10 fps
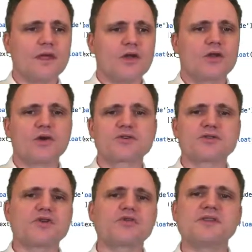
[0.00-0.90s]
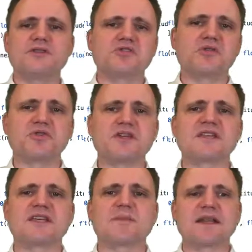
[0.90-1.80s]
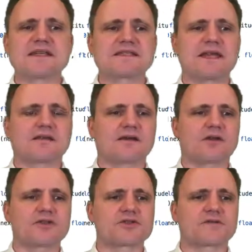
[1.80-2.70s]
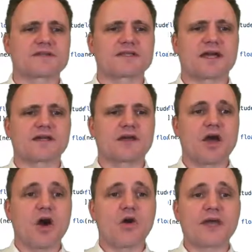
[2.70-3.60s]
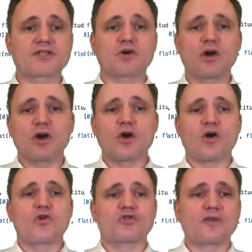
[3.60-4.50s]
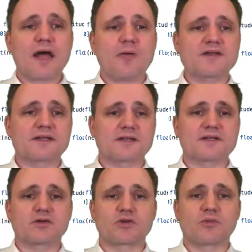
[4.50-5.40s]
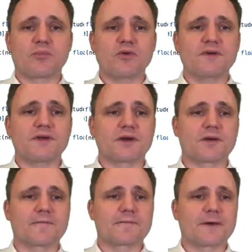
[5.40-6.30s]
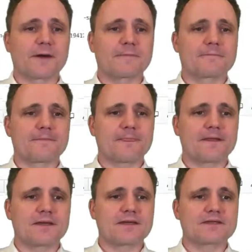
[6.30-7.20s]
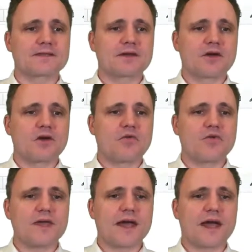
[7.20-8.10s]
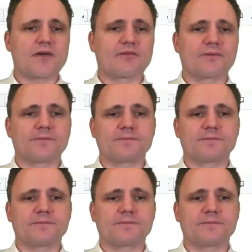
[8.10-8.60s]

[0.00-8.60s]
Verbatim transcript: No need to keep any state on the server side. Okay, so now basically, so the point here, right, is we have